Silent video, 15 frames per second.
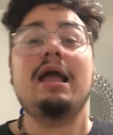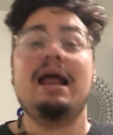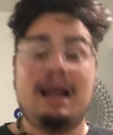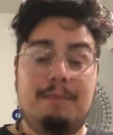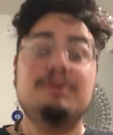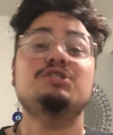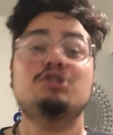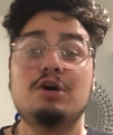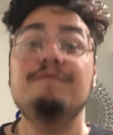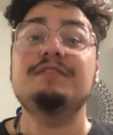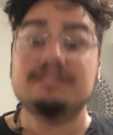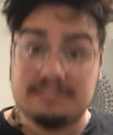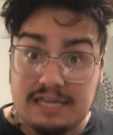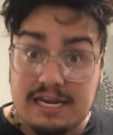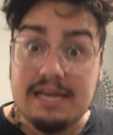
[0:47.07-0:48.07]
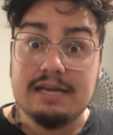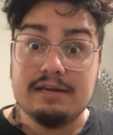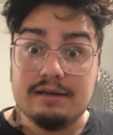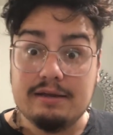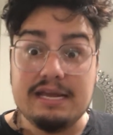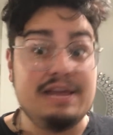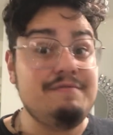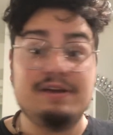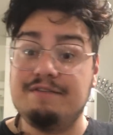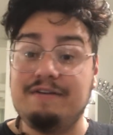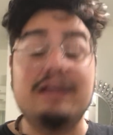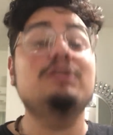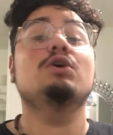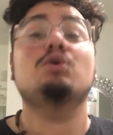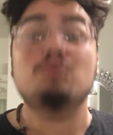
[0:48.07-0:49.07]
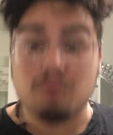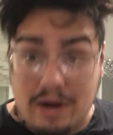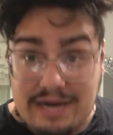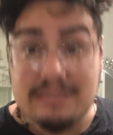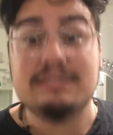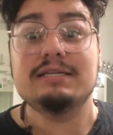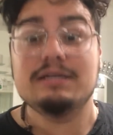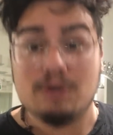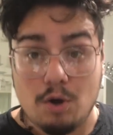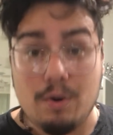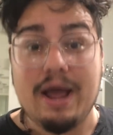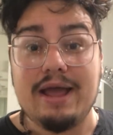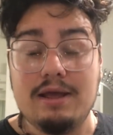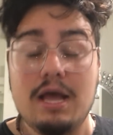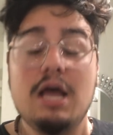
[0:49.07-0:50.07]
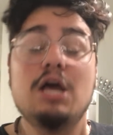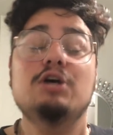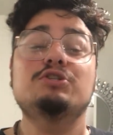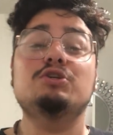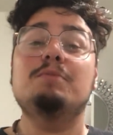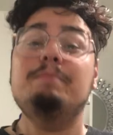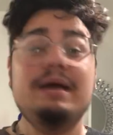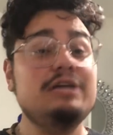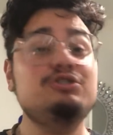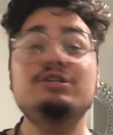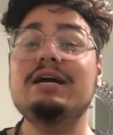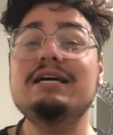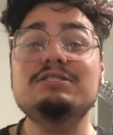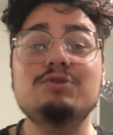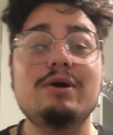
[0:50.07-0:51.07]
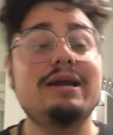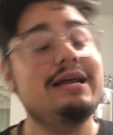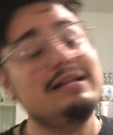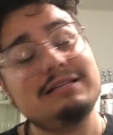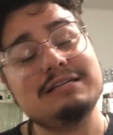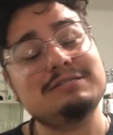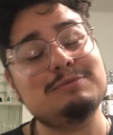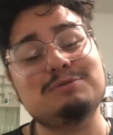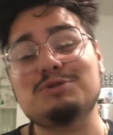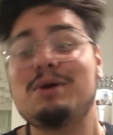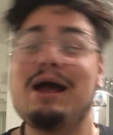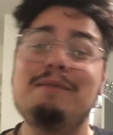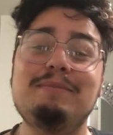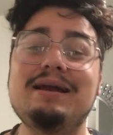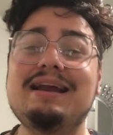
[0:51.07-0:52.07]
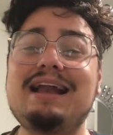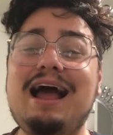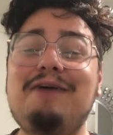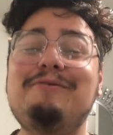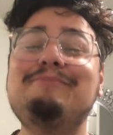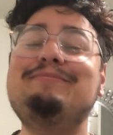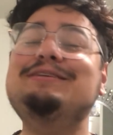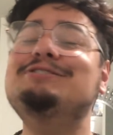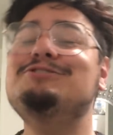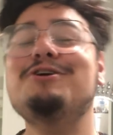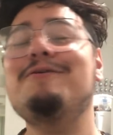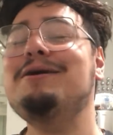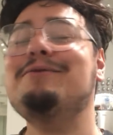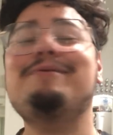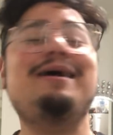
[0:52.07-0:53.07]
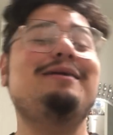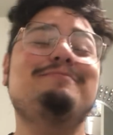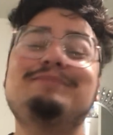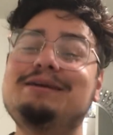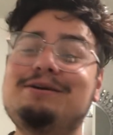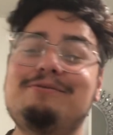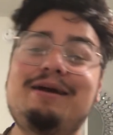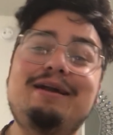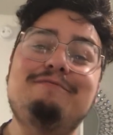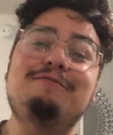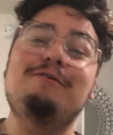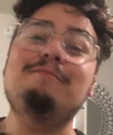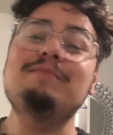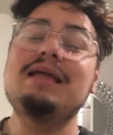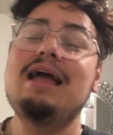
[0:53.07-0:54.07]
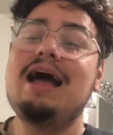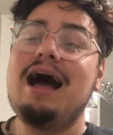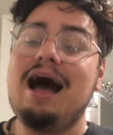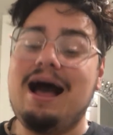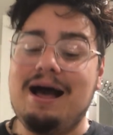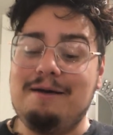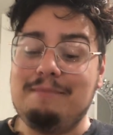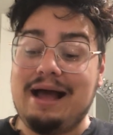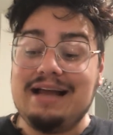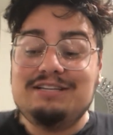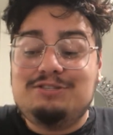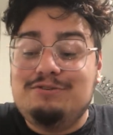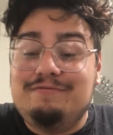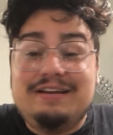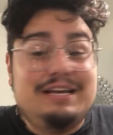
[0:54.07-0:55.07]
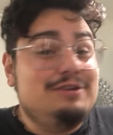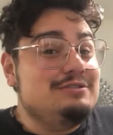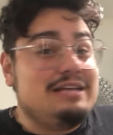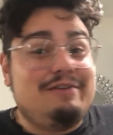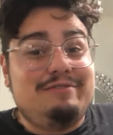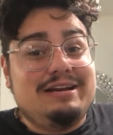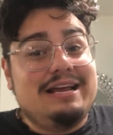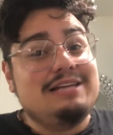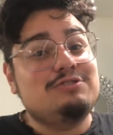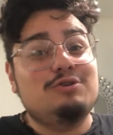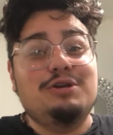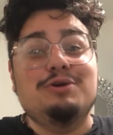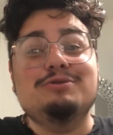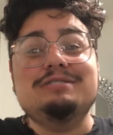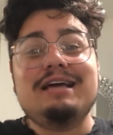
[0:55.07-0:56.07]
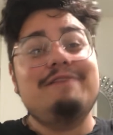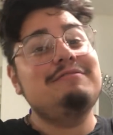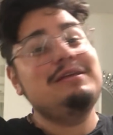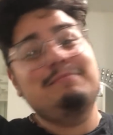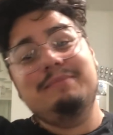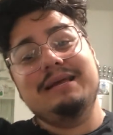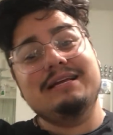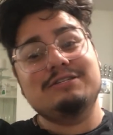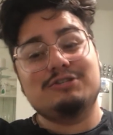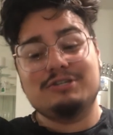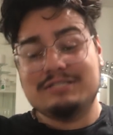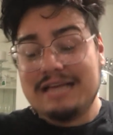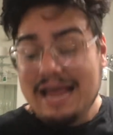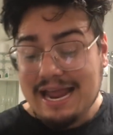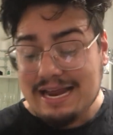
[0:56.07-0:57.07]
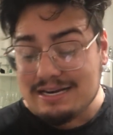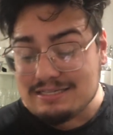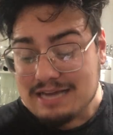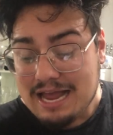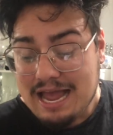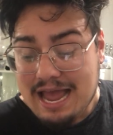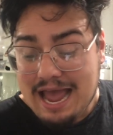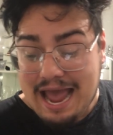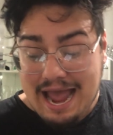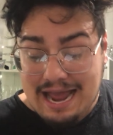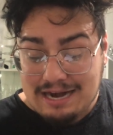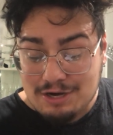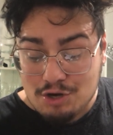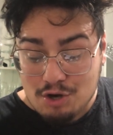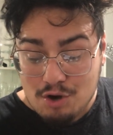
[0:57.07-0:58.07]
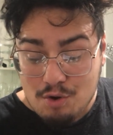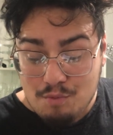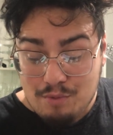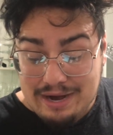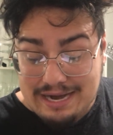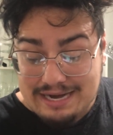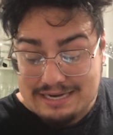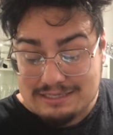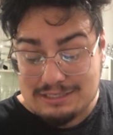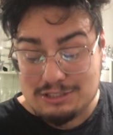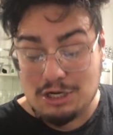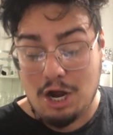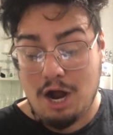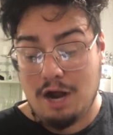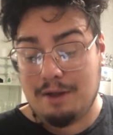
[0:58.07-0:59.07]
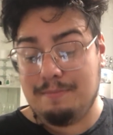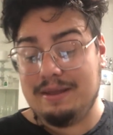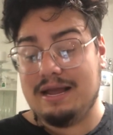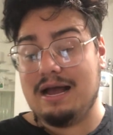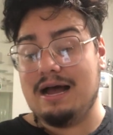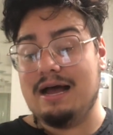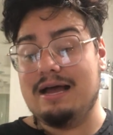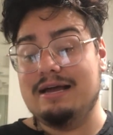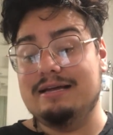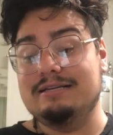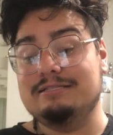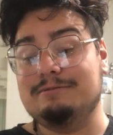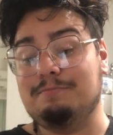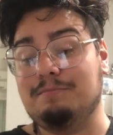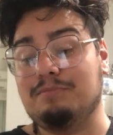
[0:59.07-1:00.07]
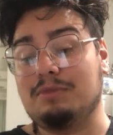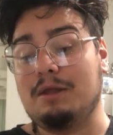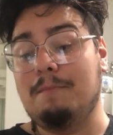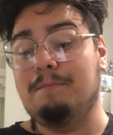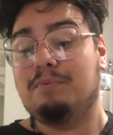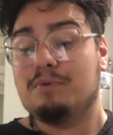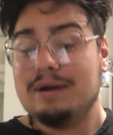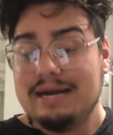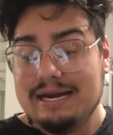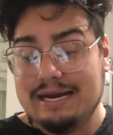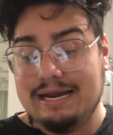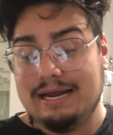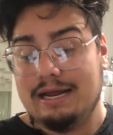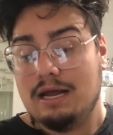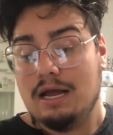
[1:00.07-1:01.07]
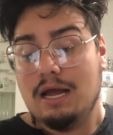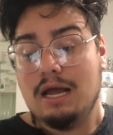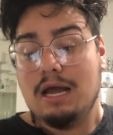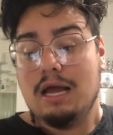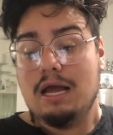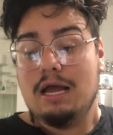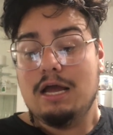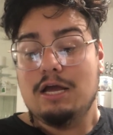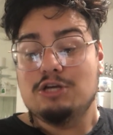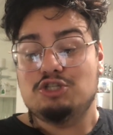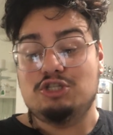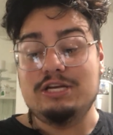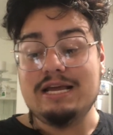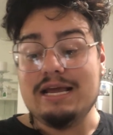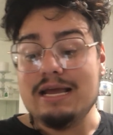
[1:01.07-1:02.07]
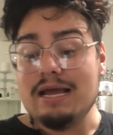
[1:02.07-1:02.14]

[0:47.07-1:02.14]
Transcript: And I'm gonna serve the tea, even if I look crazy, okay? So make sure you guys go and hit that subscribe button. I would be so incredibly grateful. I do videos every day, so you'll definitely be entertained. And girl, we need to talk because Britney, so